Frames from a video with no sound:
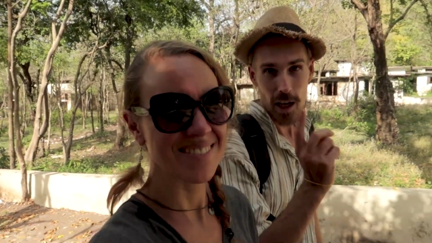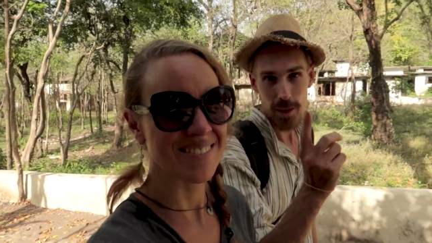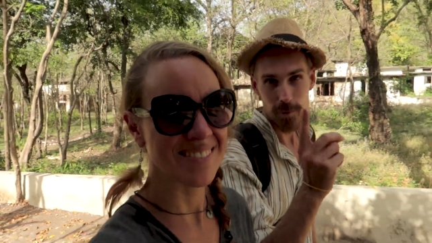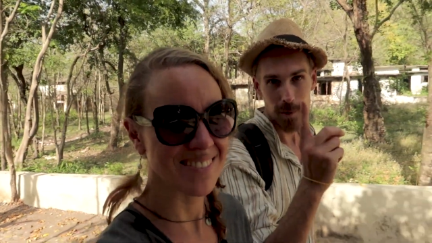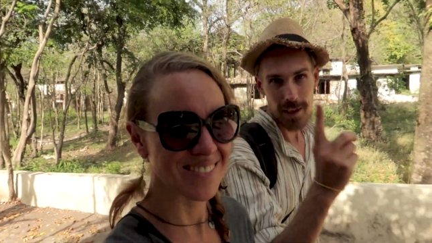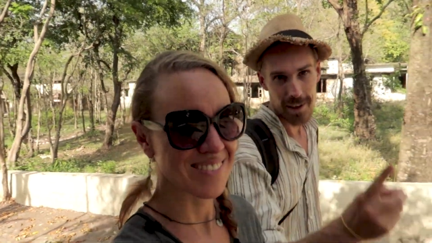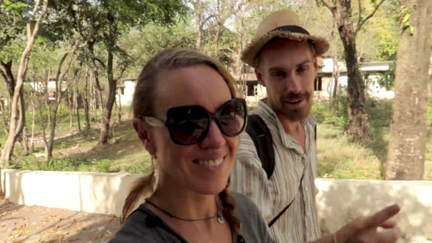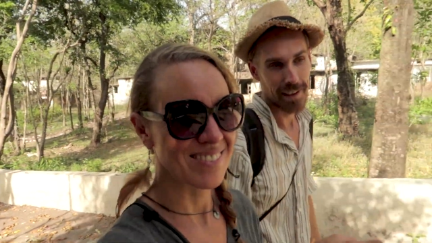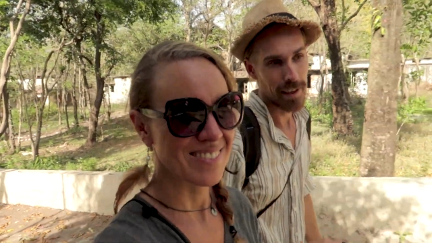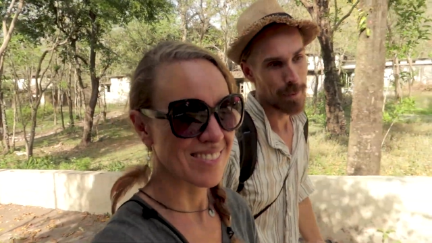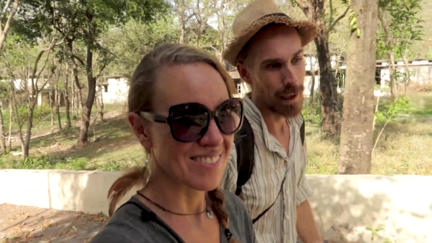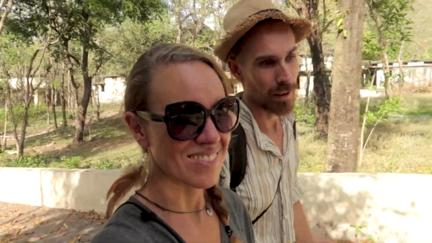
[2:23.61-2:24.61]
Speaker 1: I heard one
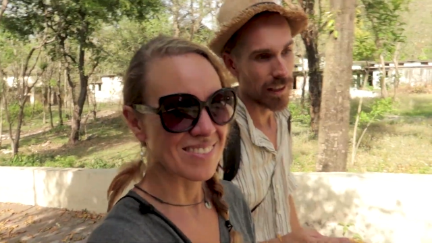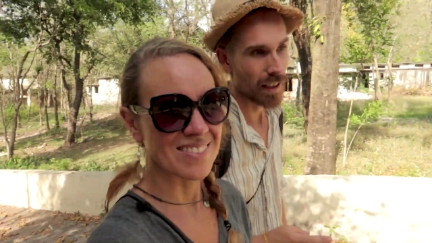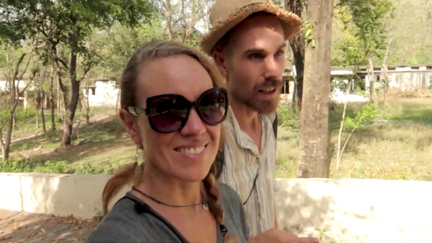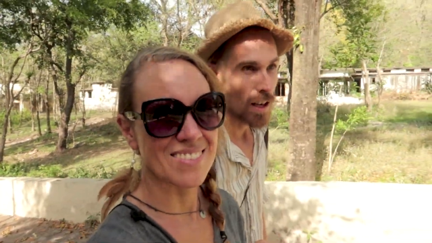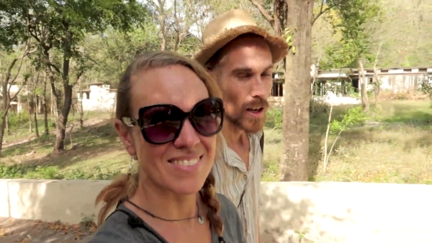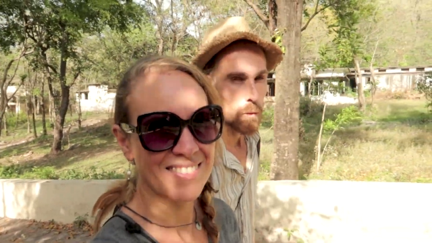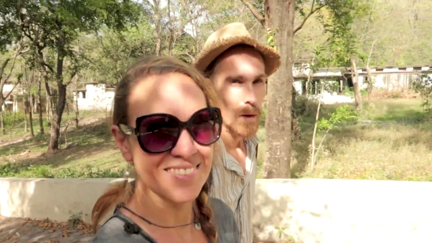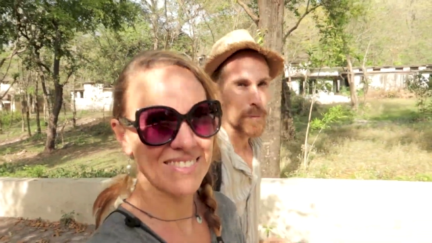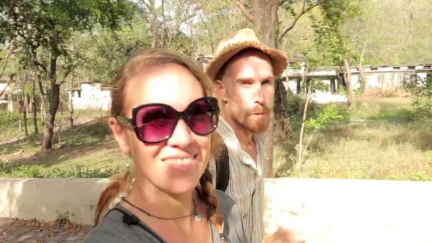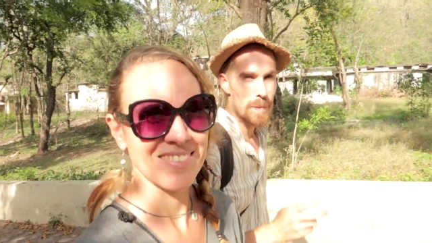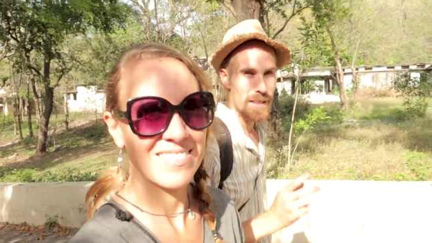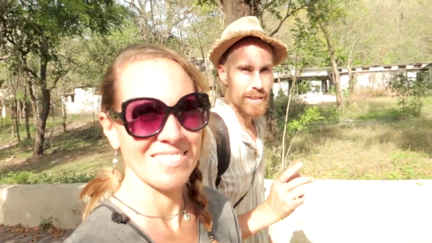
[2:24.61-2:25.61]
thing about it.
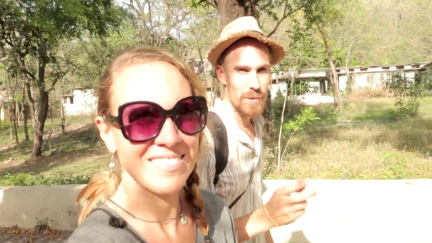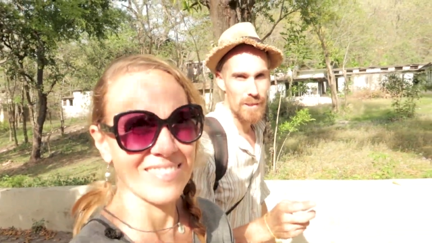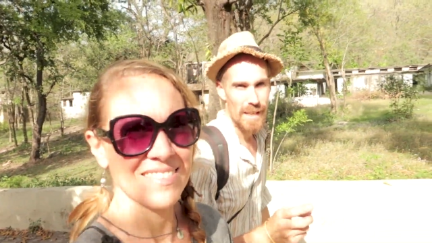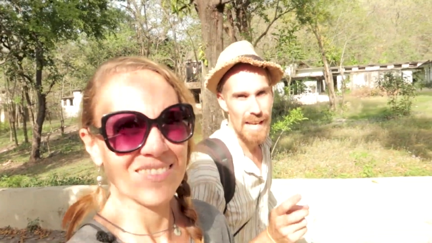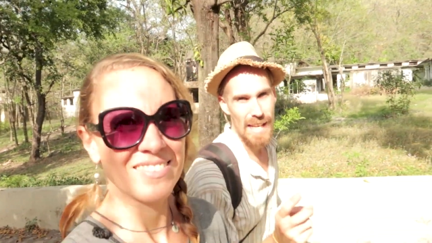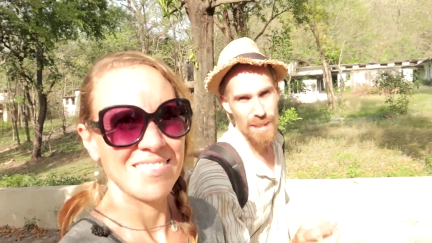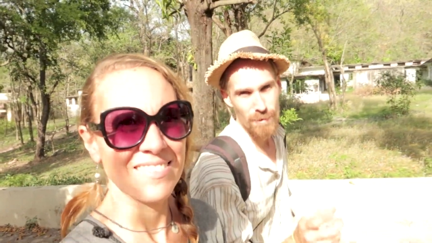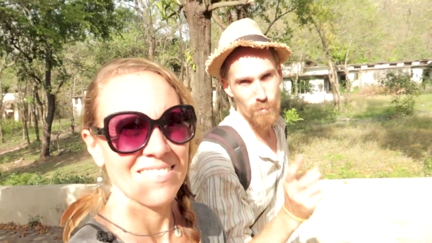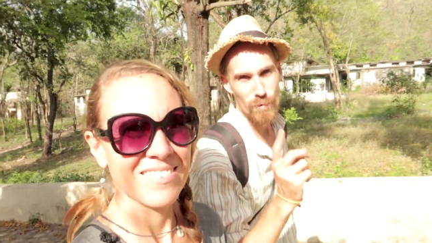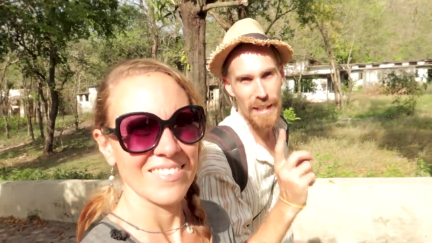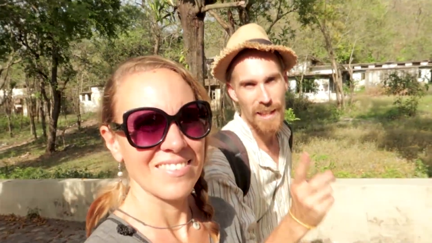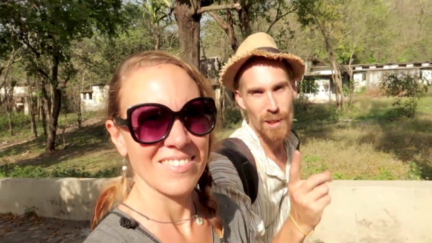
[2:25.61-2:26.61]
When the Beatles are here,
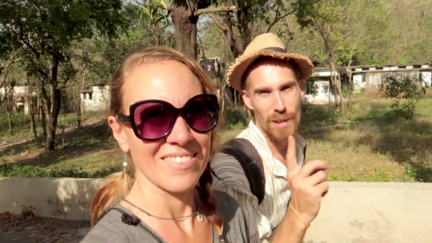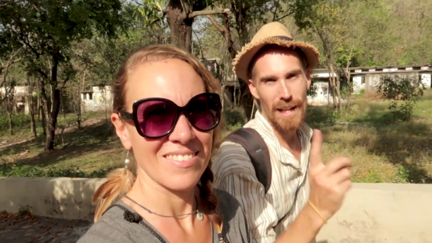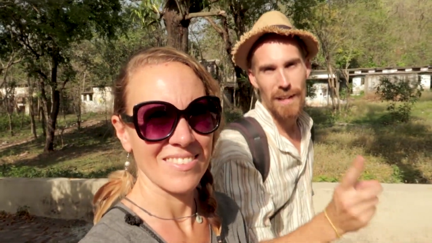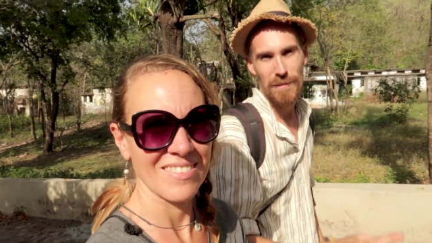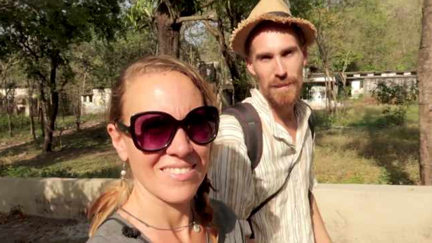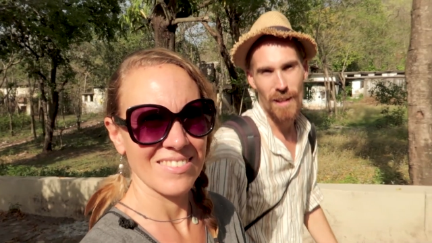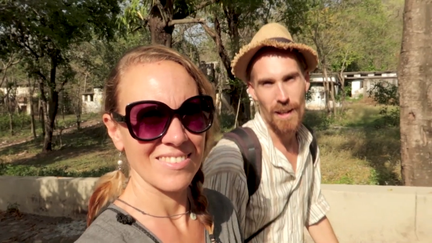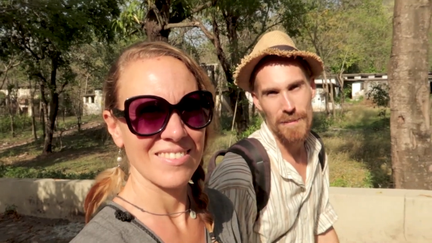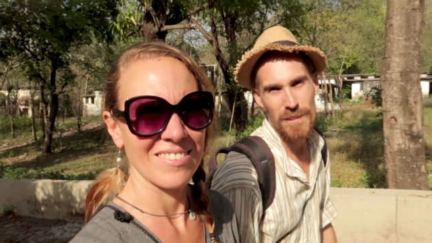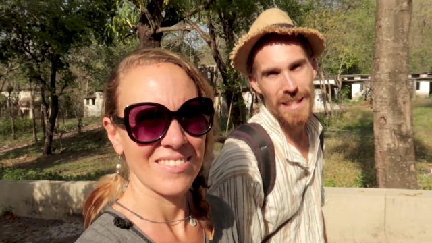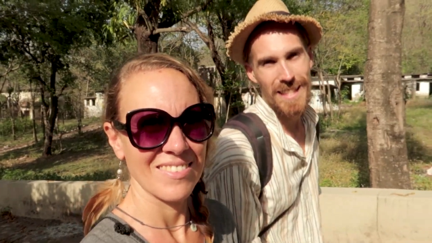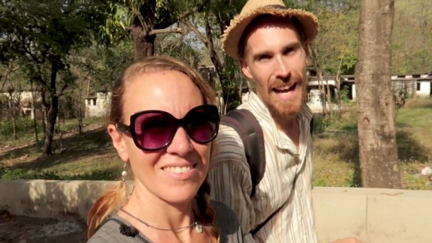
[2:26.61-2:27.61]
Ringo left
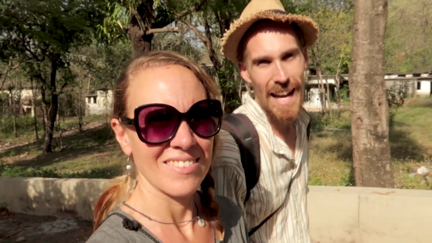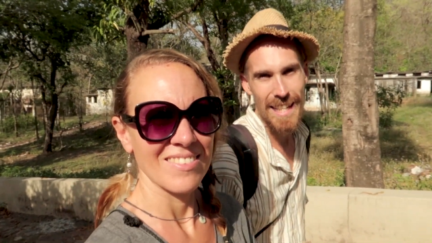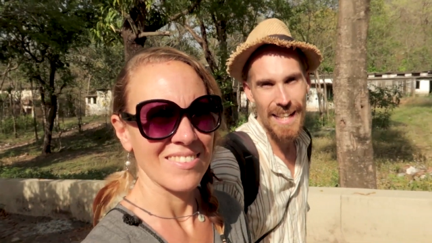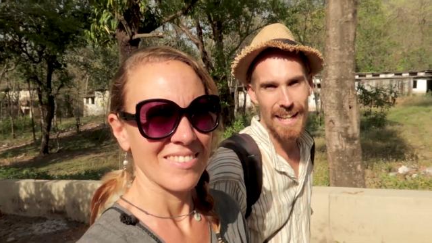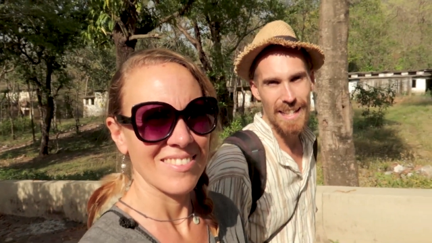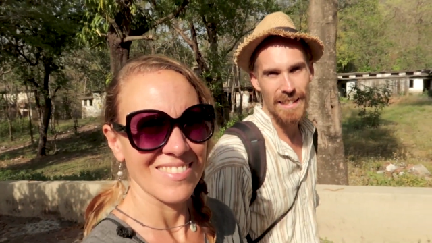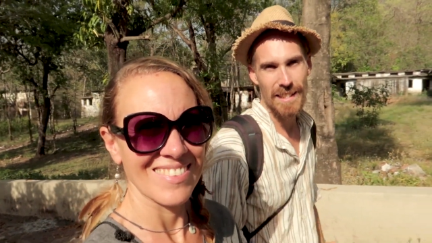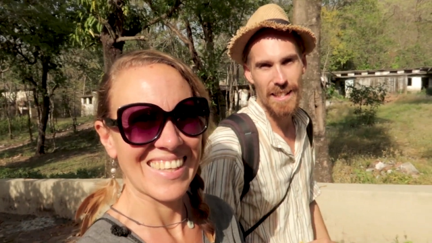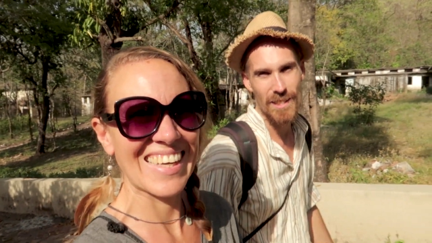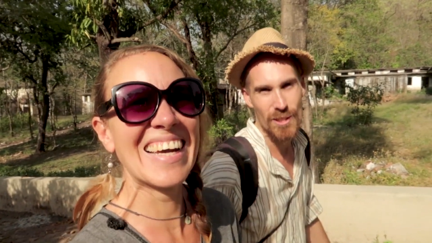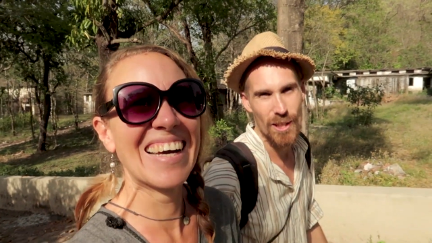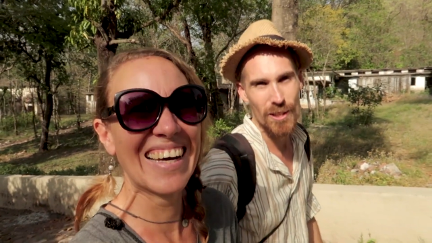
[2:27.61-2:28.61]
after ten days
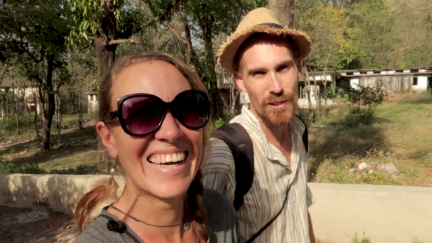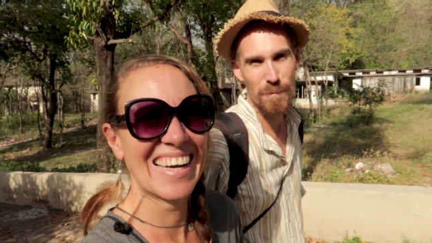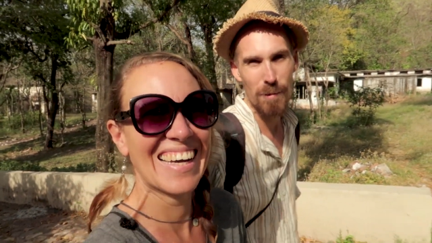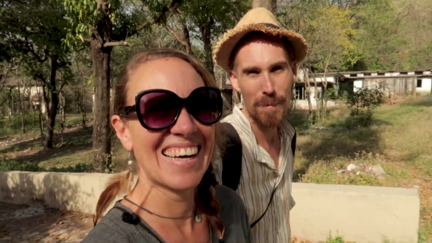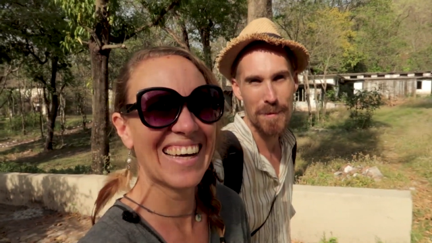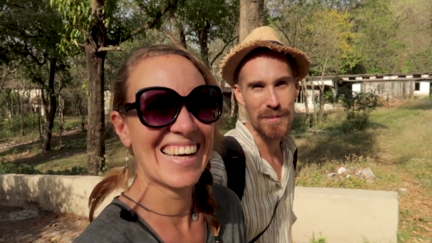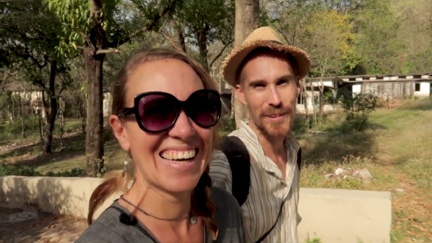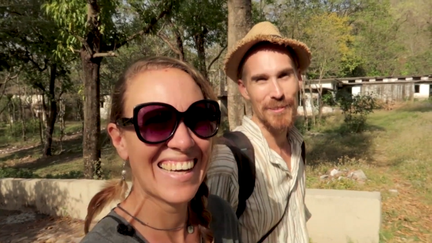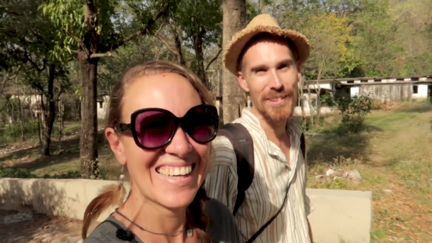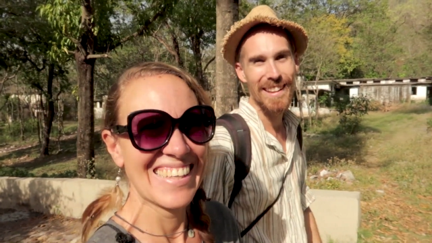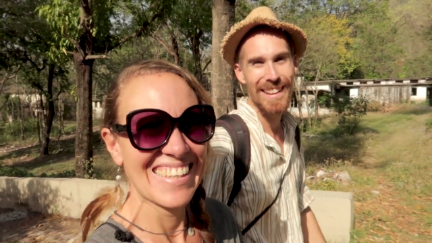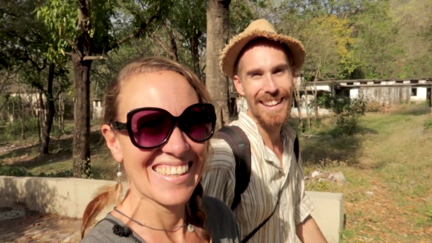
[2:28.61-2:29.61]
in search of proper
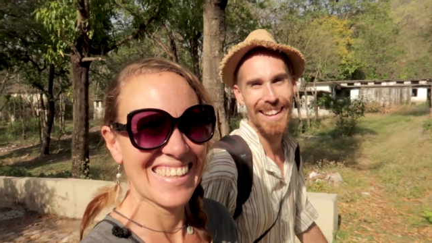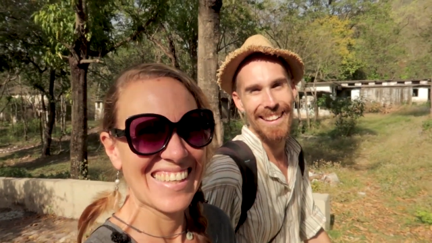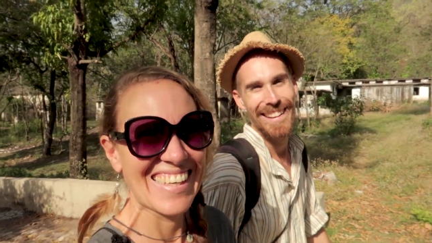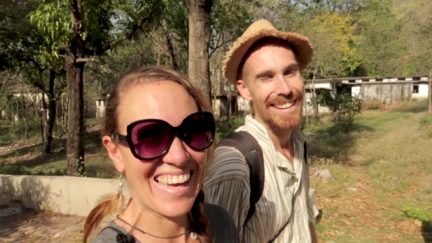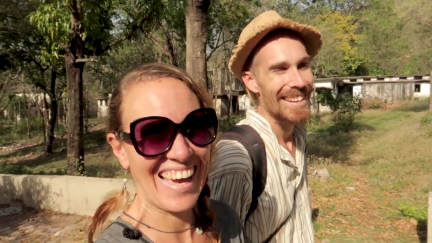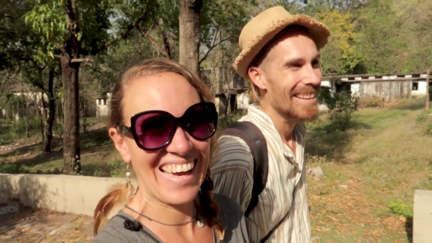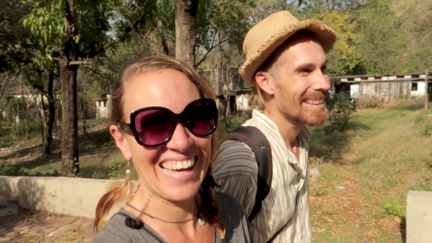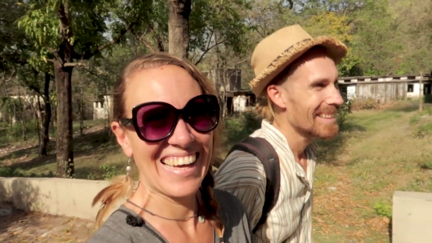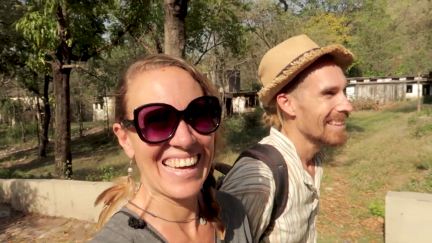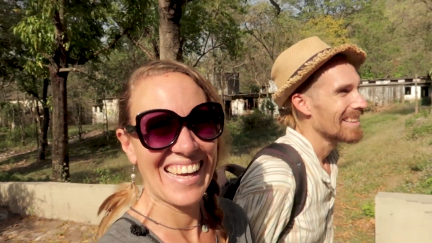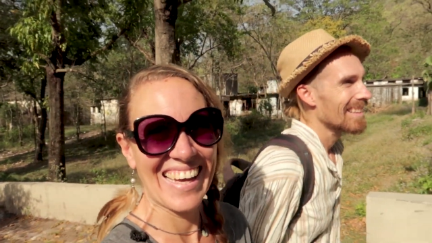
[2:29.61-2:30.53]
food. Yeah.